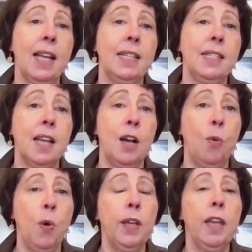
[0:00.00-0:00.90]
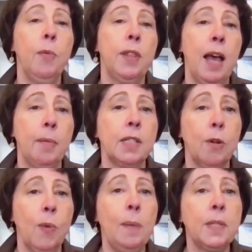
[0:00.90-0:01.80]
and working with
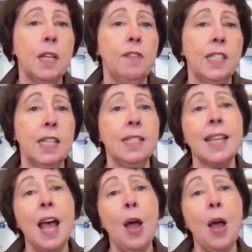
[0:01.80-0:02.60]
Amazon Web Services,